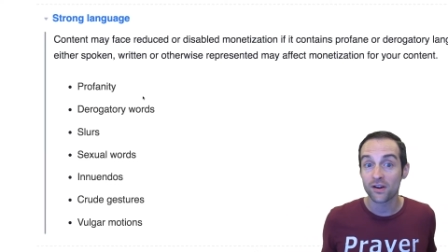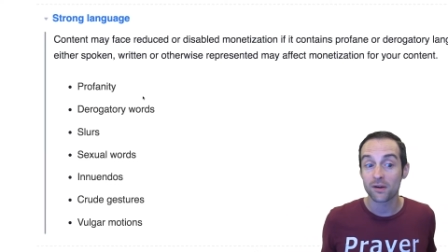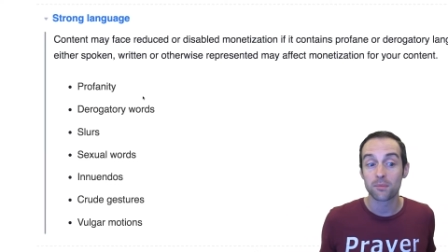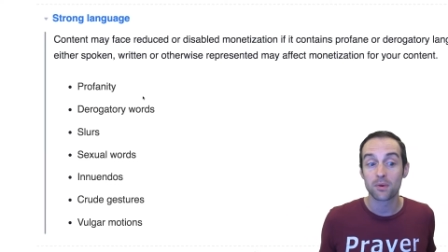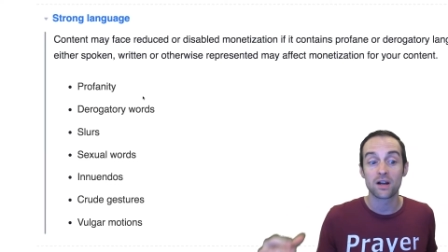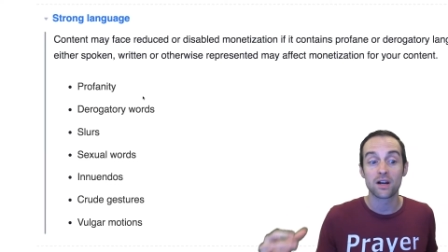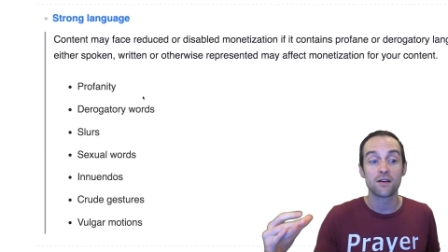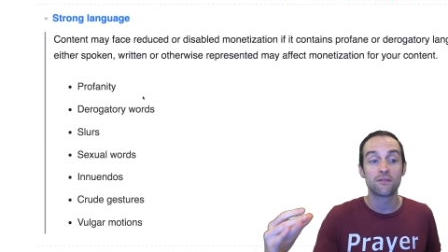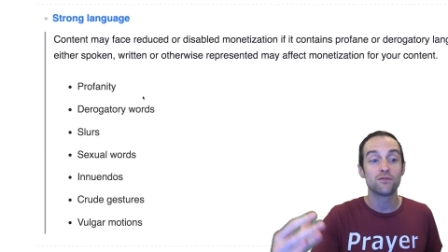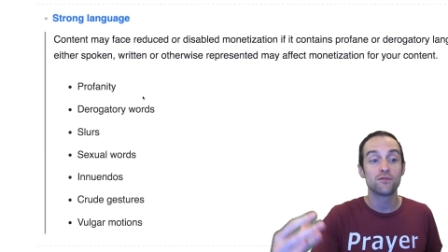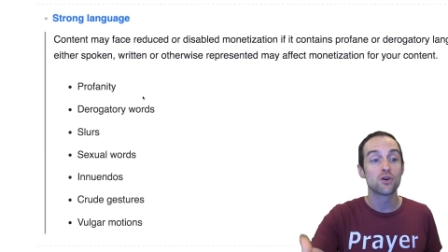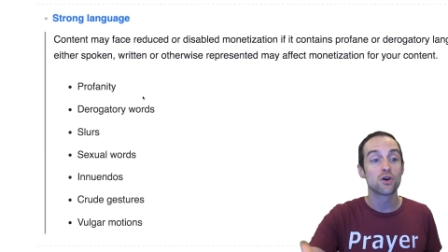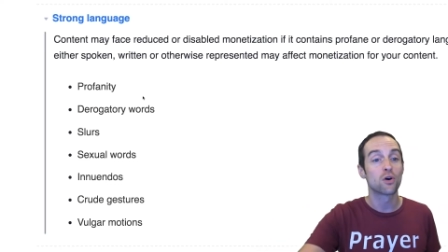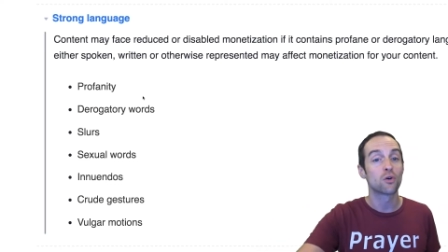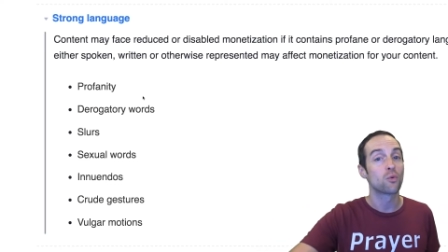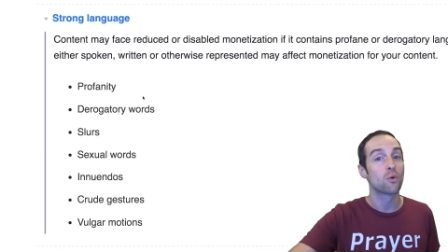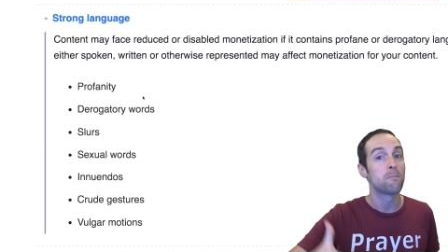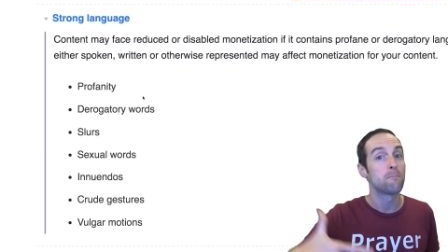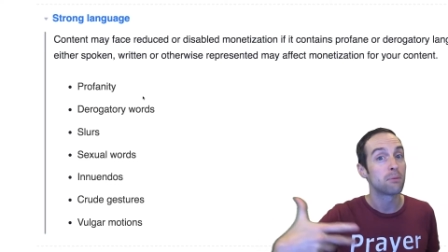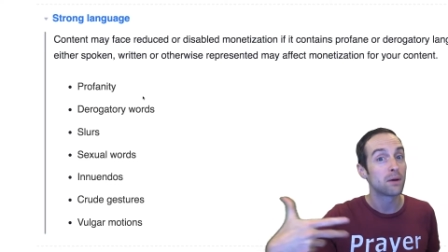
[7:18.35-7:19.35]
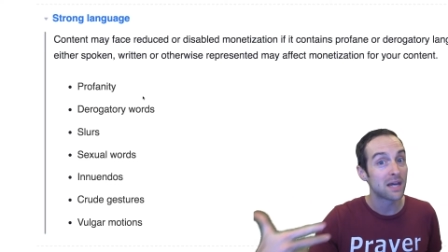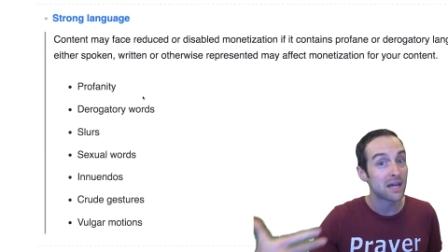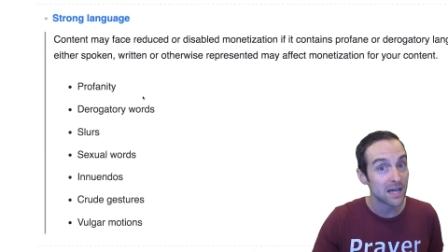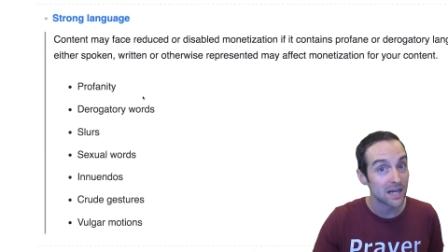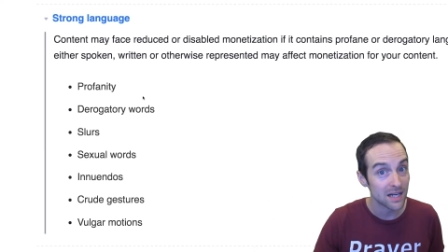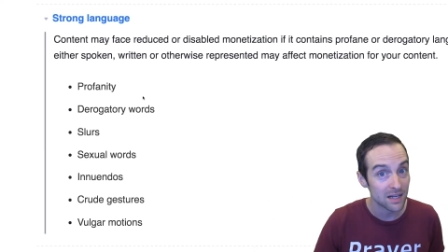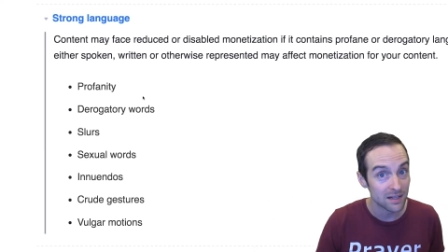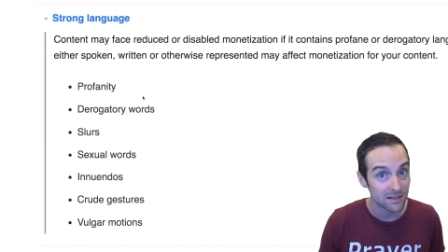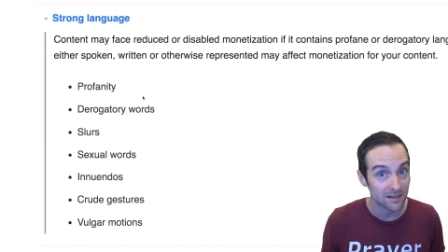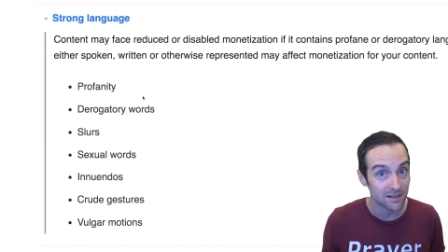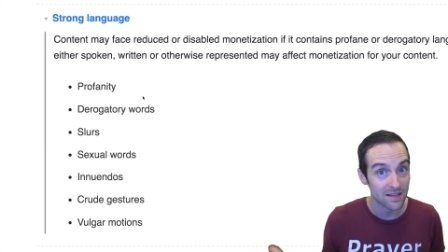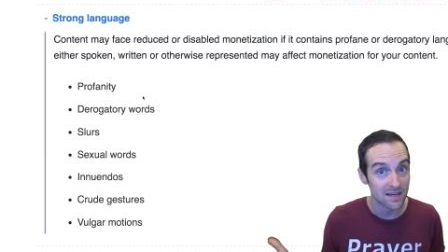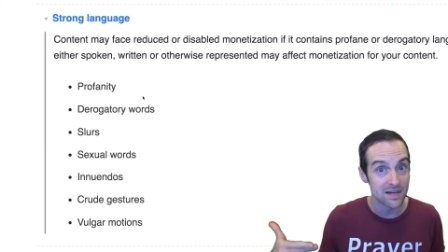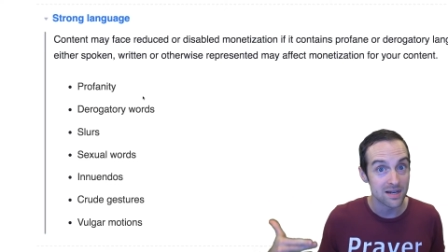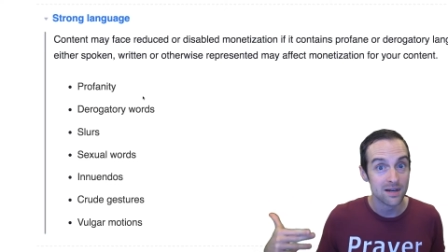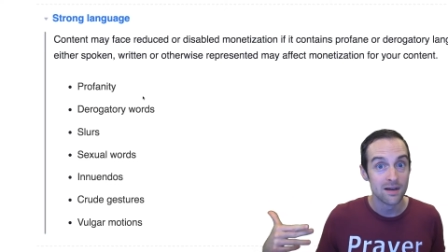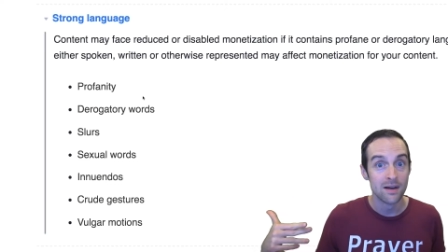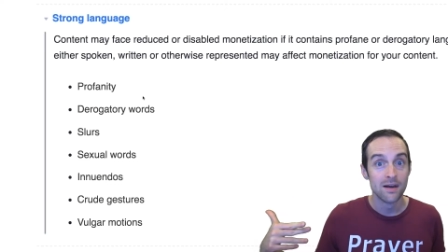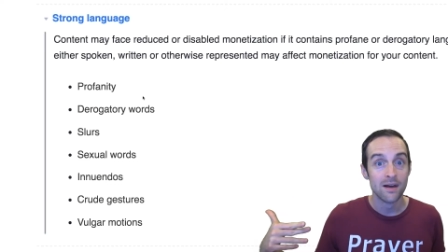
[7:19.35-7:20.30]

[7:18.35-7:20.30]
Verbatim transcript: but if you're repeatedly